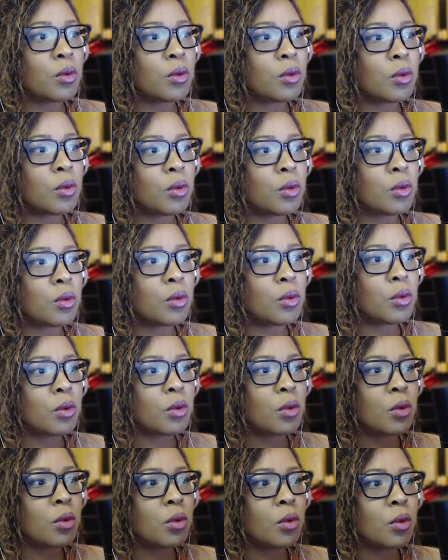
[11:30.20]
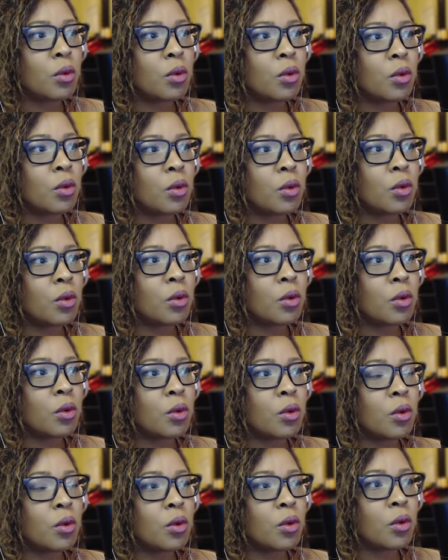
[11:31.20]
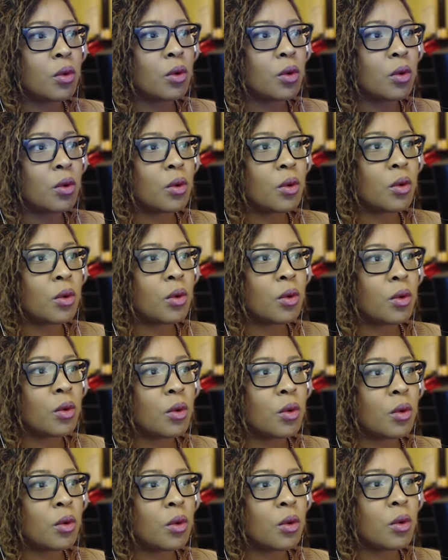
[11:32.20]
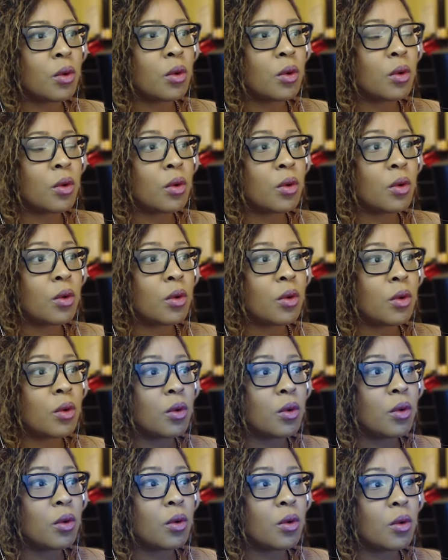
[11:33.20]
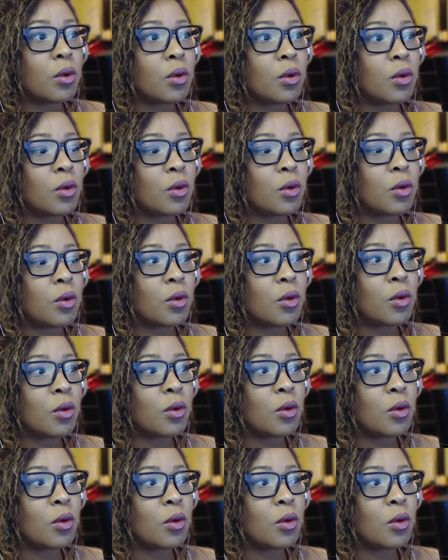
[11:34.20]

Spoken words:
No one is speaking in this clip.